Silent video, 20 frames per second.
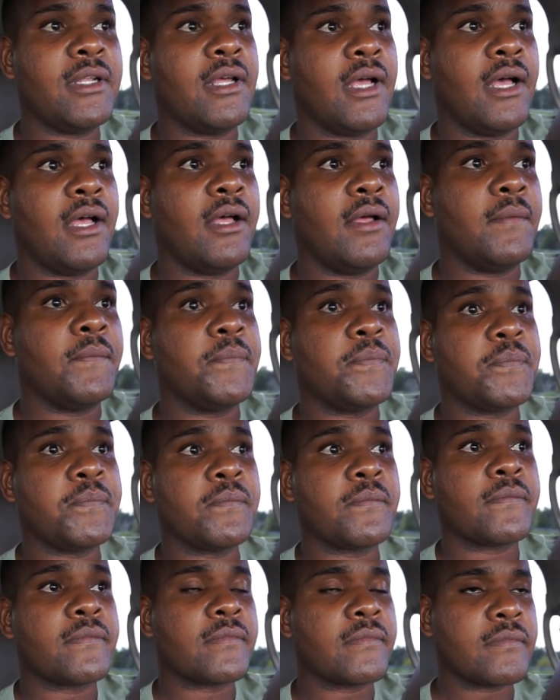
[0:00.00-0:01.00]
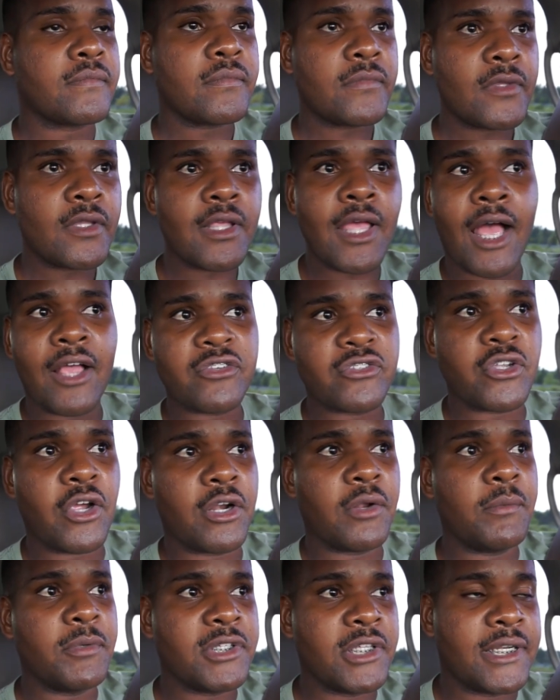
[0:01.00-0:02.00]
I
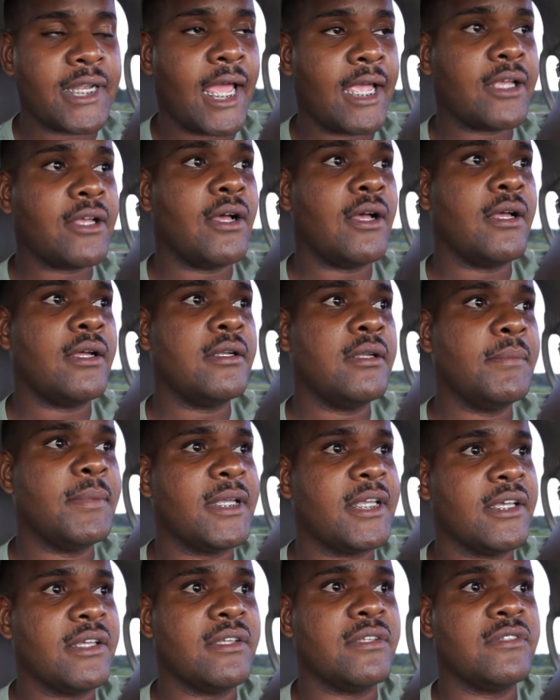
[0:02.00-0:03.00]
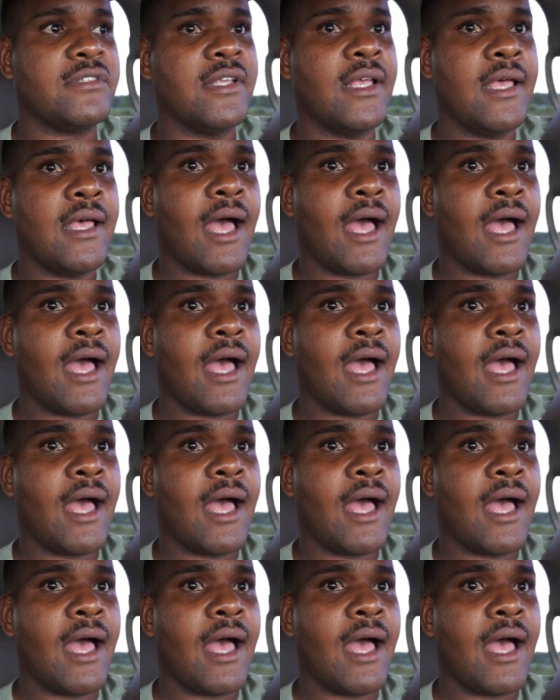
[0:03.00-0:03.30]
started with the Nikon because